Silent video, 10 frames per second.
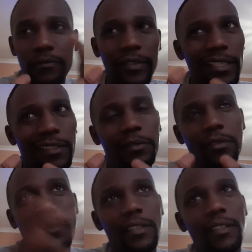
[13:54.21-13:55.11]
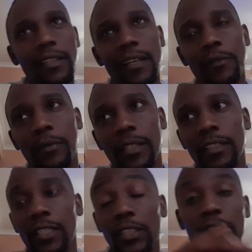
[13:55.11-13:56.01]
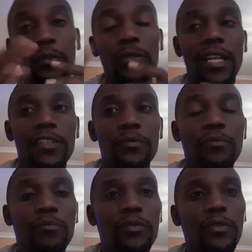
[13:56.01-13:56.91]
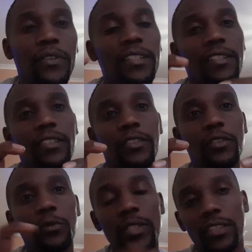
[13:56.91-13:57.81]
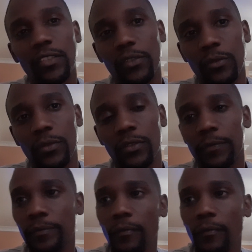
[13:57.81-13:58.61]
Finances were not that well, so we had to even switch schools.